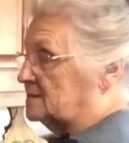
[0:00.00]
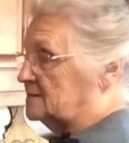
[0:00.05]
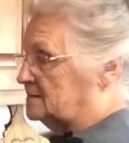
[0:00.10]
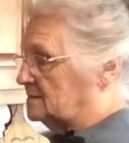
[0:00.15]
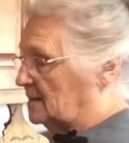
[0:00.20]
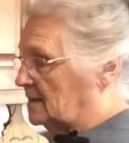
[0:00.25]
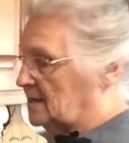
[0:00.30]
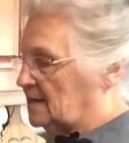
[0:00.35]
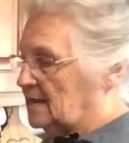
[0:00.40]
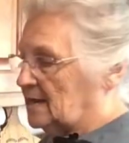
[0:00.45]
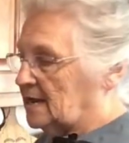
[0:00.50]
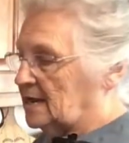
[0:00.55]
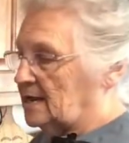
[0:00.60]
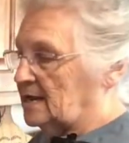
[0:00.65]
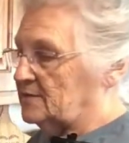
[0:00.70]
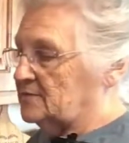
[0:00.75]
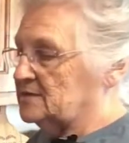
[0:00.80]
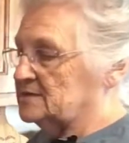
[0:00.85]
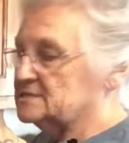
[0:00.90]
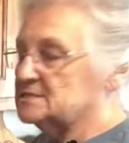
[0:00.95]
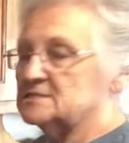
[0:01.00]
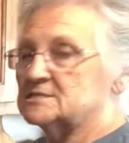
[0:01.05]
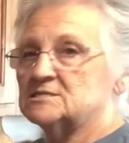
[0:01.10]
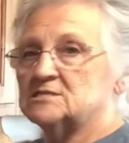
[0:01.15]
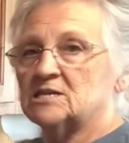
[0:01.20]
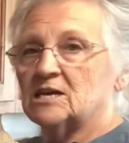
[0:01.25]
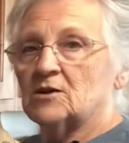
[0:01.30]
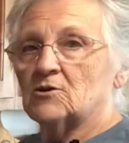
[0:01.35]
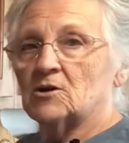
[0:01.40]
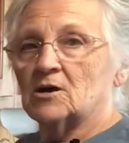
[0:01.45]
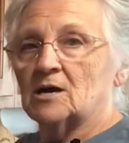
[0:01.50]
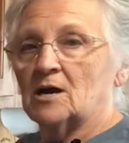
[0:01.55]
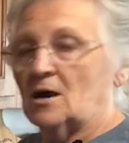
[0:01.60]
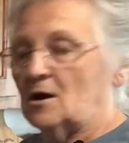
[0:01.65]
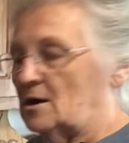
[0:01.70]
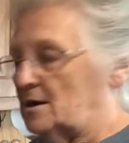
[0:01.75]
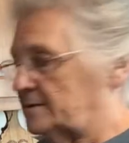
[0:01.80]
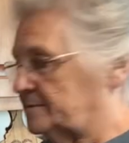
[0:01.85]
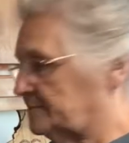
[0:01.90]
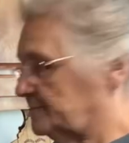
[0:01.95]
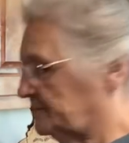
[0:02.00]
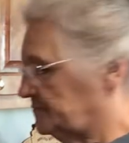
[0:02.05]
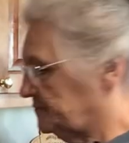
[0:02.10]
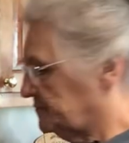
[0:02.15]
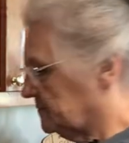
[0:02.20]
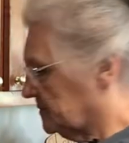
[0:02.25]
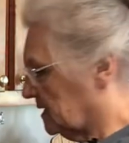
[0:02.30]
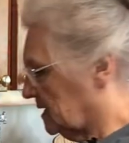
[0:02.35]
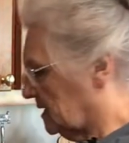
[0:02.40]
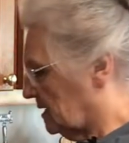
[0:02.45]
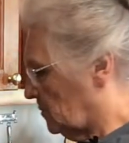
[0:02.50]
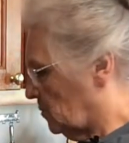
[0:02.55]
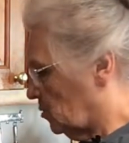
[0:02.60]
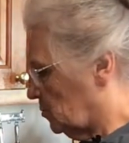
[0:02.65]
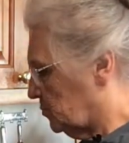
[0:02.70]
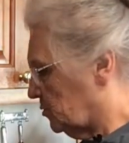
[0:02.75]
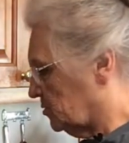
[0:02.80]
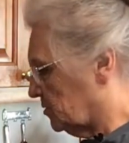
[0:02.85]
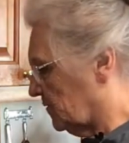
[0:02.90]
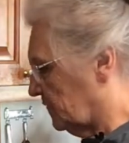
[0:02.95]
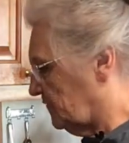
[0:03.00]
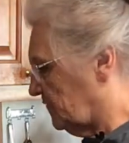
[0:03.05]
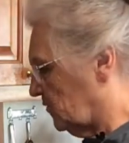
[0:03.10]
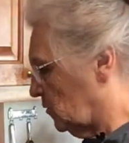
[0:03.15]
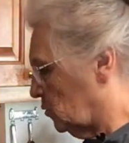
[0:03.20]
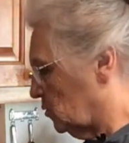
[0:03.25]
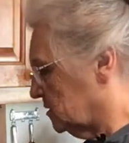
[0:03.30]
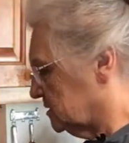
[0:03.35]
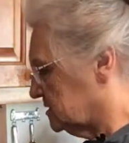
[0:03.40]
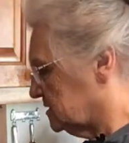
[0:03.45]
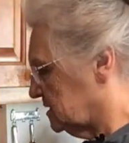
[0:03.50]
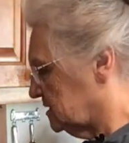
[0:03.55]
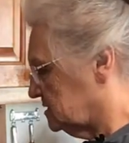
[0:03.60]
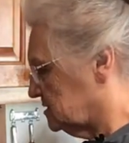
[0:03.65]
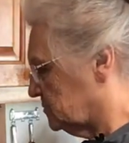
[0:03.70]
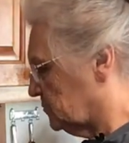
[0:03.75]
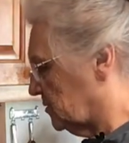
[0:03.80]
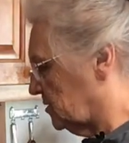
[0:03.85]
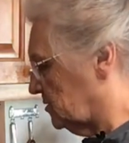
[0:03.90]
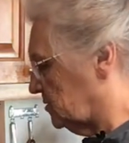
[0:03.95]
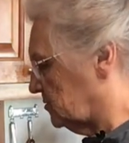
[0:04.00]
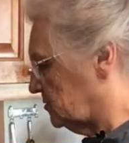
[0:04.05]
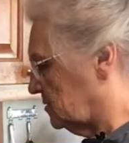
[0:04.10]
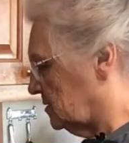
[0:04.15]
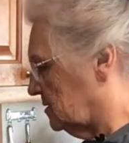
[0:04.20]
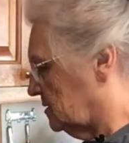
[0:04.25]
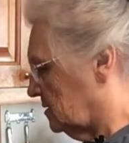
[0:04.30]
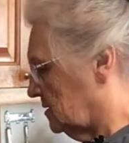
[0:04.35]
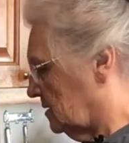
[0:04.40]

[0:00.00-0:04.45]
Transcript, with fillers: it. And this is tarragon, and I'm gonna put a fourth teaspoon